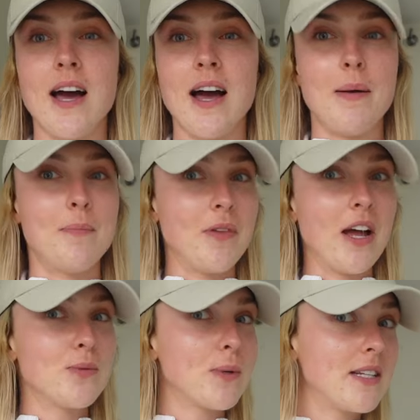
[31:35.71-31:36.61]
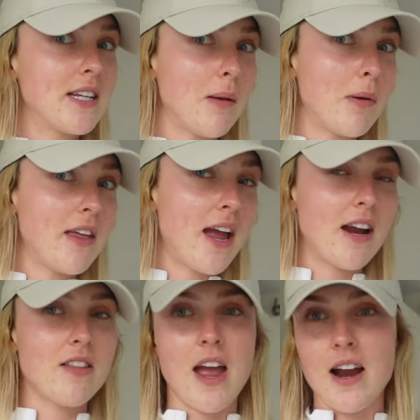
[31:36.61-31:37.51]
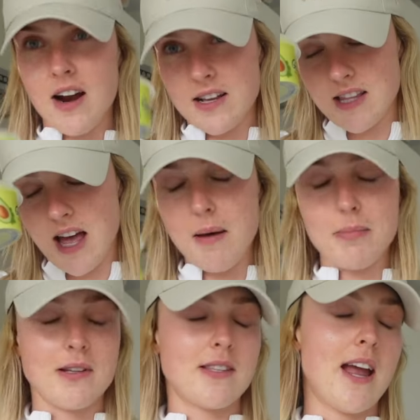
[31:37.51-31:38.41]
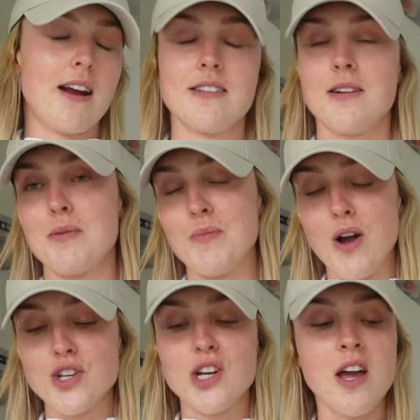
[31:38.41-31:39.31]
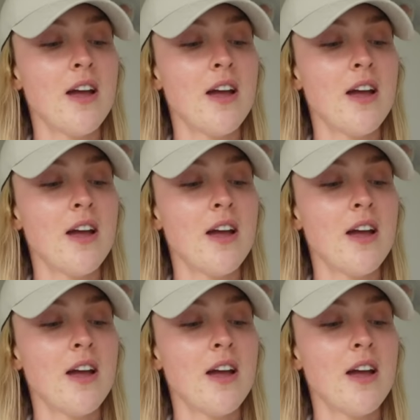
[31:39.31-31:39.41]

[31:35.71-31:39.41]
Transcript: As we can tell by the hair has the hat because the hair has not been washed.